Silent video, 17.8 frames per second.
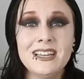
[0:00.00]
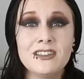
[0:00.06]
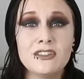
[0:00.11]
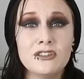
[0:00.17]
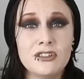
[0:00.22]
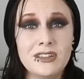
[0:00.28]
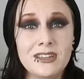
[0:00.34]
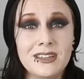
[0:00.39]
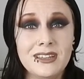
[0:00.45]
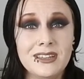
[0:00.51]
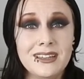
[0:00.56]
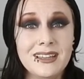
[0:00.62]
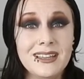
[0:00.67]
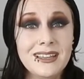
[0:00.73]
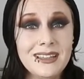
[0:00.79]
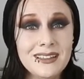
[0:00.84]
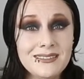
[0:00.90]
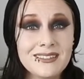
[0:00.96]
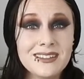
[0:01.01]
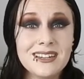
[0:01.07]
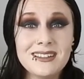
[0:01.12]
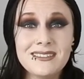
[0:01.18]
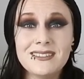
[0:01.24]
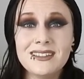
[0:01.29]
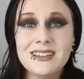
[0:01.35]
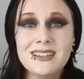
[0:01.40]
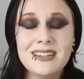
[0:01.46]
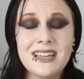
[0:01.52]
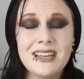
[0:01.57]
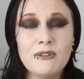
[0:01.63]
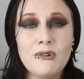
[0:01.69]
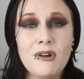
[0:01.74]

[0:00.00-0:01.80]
she is innocent,